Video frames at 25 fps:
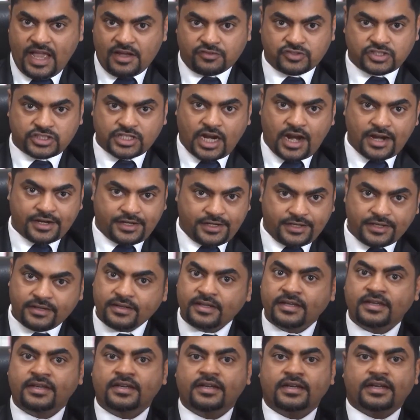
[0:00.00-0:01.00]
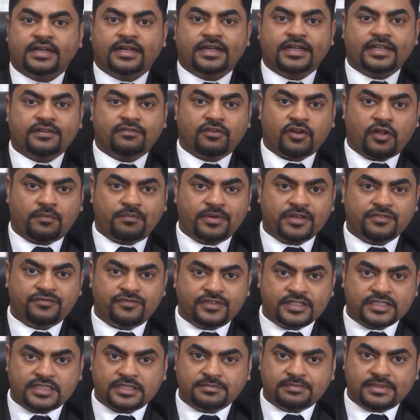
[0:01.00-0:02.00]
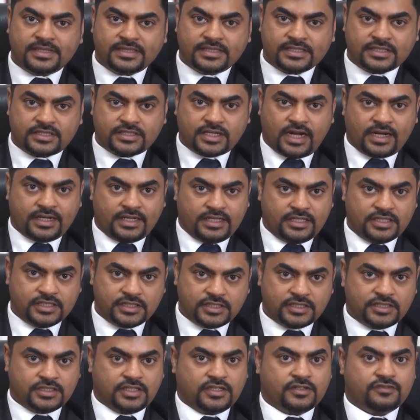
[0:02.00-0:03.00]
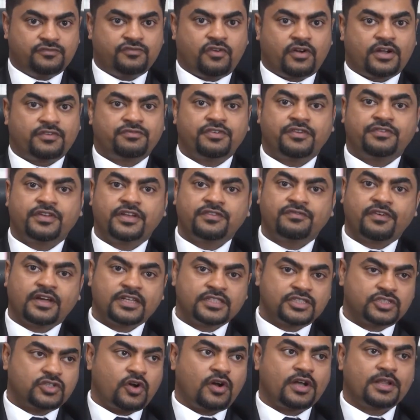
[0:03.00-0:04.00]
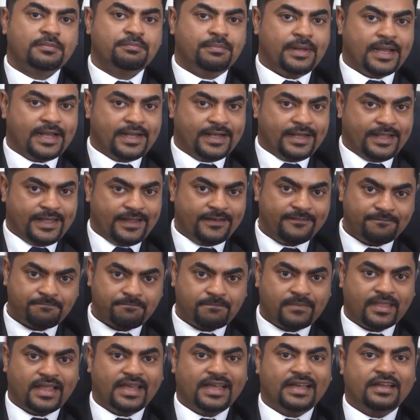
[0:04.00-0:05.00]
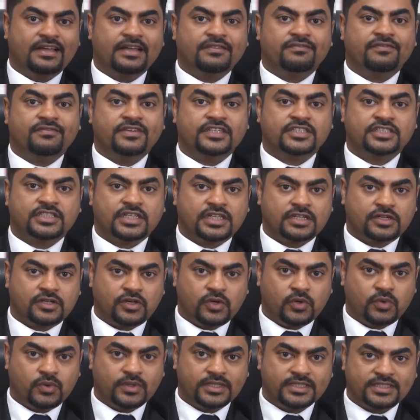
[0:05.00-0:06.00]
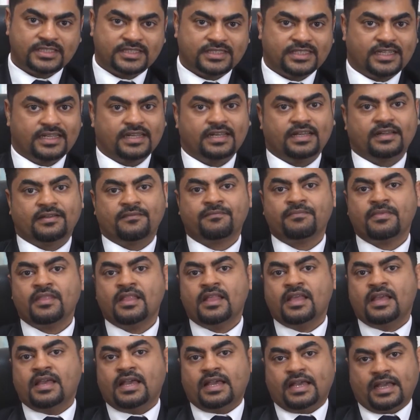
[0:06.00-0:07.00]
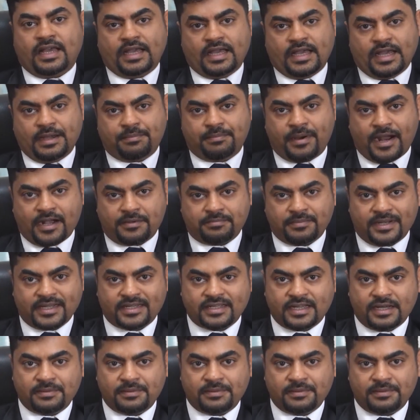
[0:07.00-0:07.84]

have started developing feasibility studies for a 55-story building which includes apartment